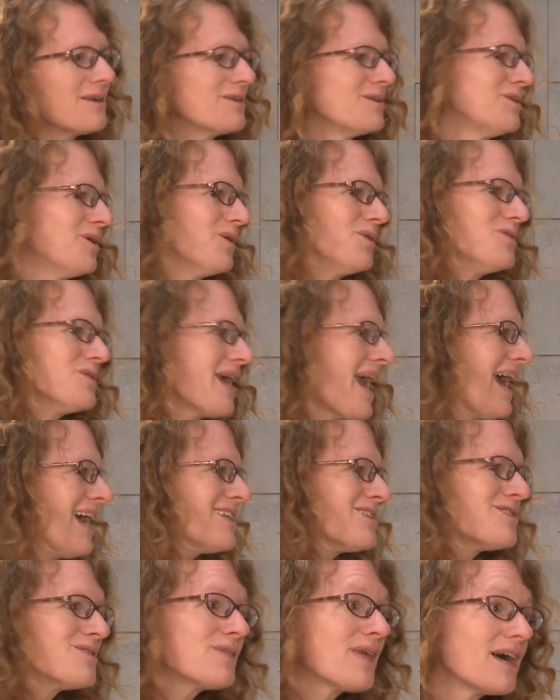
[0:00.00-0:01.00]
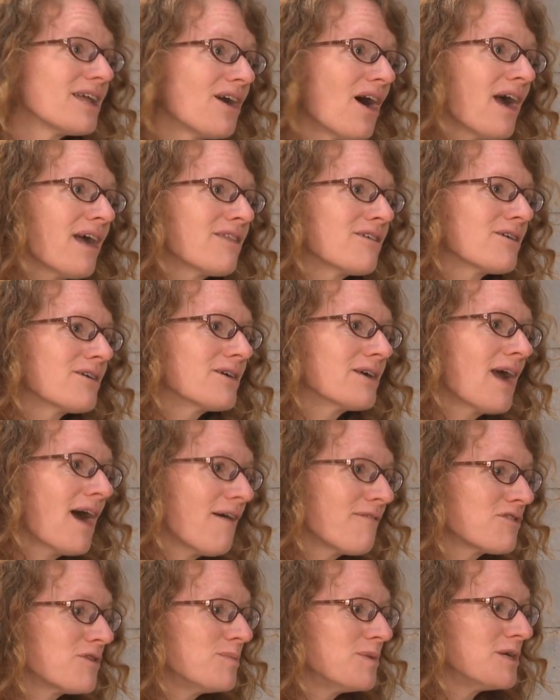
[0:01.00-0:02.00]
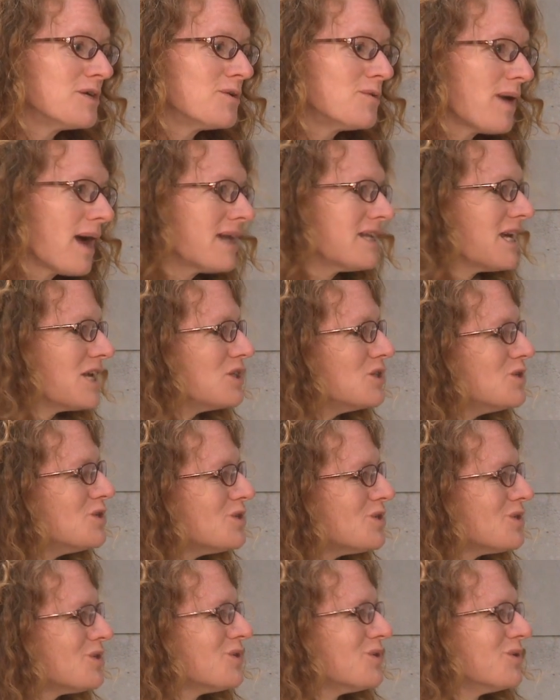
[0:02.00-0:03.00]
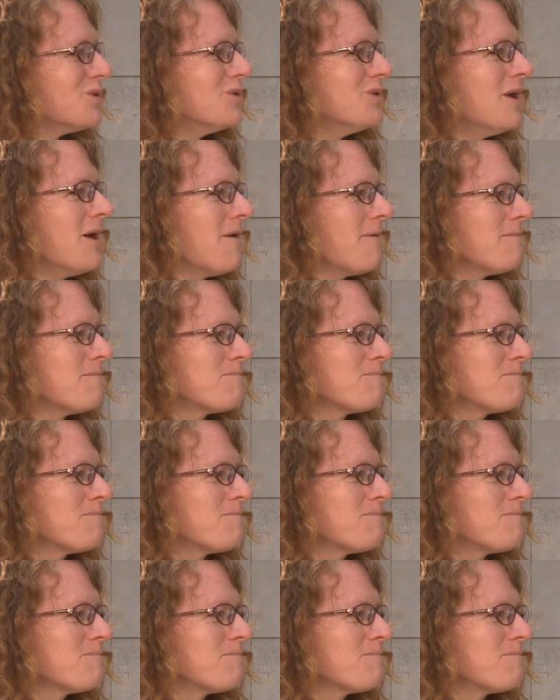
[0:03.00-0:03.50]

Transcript: You can't do that either. You have to be aware. And I knew,